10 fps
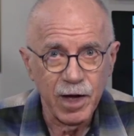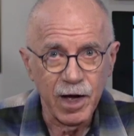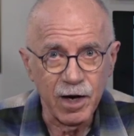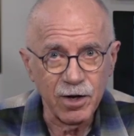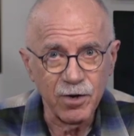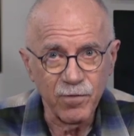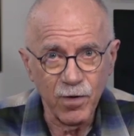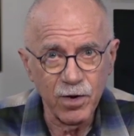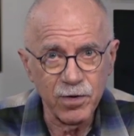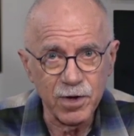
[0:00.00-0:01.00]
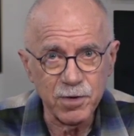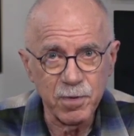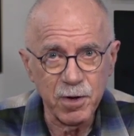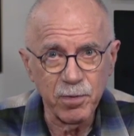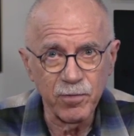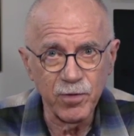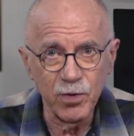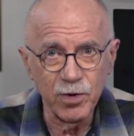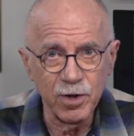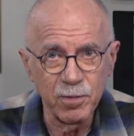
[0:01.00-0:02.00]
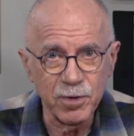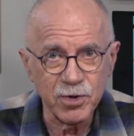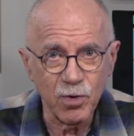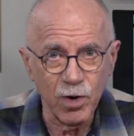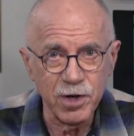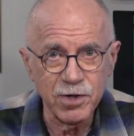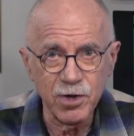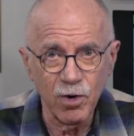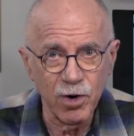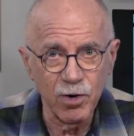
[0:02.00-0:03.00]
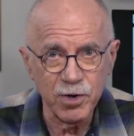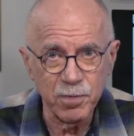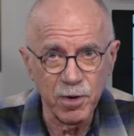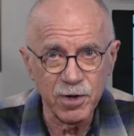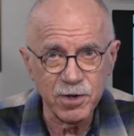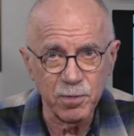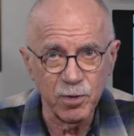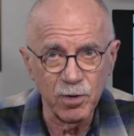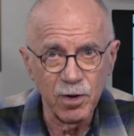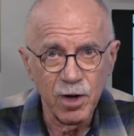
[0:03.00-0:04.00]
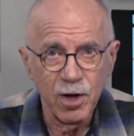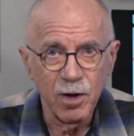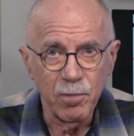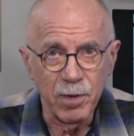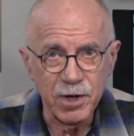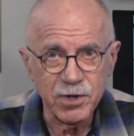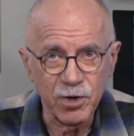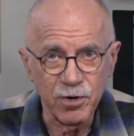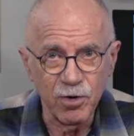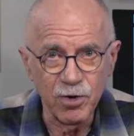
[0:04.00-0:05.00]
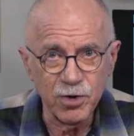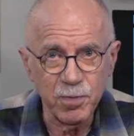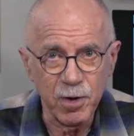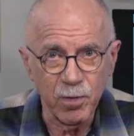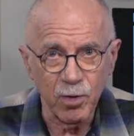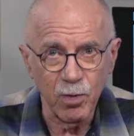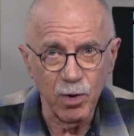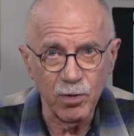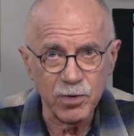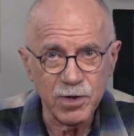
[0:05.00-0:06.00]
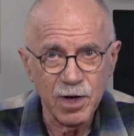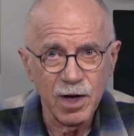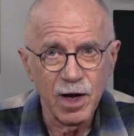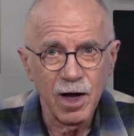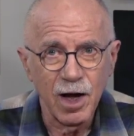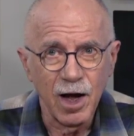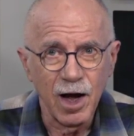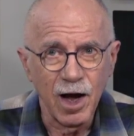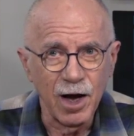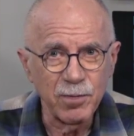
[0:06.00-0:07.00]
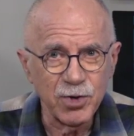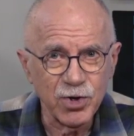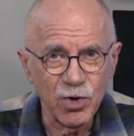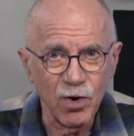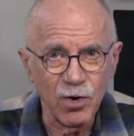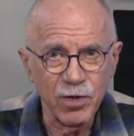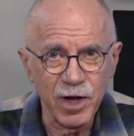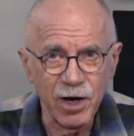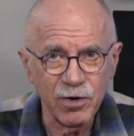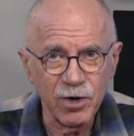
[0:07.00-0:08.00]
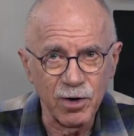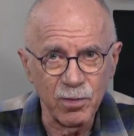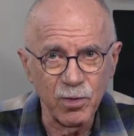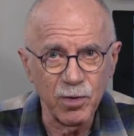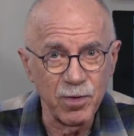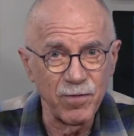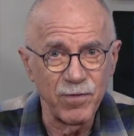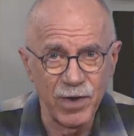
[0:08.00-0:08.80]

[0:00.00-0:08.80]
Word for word: Had I confronted these people, viewing them as crazy or irresponsible based on their newspaper quotes, I'm sure the outcome would have been